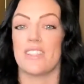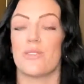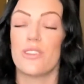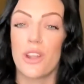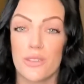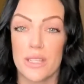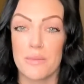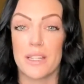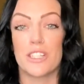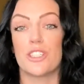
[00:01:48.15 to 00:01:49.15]
So not only
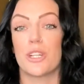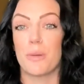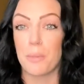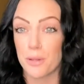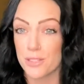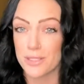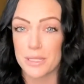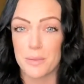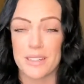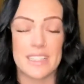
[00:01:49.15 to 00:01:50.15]
am I gonna share my personal
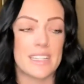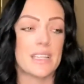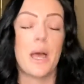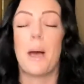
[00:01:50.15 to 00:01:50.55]
experiences,